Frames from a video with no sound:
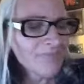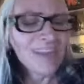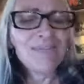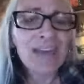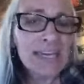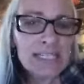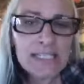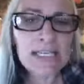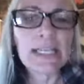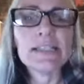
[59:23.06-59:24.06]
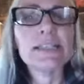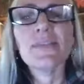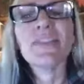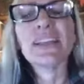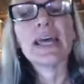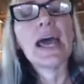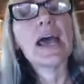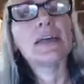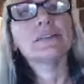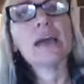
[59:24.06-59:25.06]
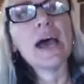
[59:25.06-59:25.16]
fantasy, stuff like that.